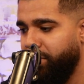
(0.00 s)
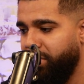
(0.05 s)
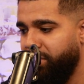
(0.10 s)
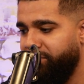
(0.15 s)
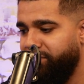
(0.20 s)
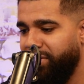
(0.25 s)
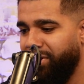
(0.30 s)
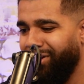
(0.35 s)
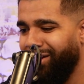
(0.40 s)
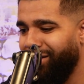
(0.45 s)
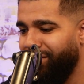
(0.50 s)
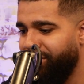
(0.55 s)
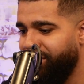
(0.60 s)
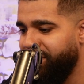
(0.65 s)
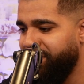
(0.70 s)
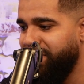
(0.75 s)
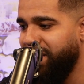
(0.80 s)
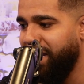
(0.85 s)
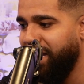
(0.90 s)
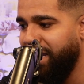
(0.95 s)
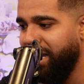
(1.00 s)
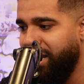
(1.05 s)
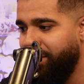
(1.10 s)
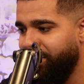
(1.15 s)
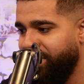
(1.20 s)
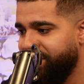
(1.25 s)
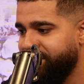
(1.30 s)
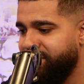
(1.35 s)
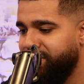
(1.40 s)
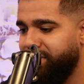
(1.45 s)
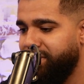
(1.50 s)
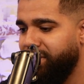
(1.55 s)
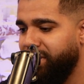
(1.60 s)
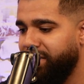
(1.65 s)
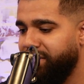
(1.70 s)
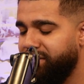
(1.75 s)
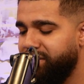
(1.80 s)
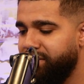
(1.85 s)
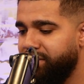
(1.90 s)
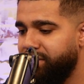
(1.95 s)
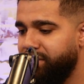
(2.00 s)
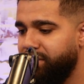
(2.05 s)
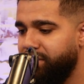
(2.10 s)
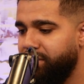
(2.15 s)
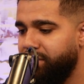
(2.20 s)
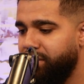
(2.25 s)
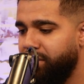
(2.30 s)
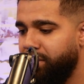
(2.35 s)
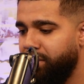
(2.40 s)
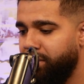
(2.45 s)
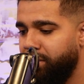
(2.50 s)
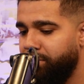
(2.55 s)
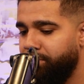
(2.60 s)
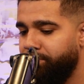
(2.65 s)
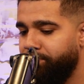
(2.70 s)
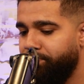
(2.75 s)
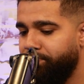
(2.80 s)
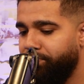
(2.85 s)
figure out the dynamics and like the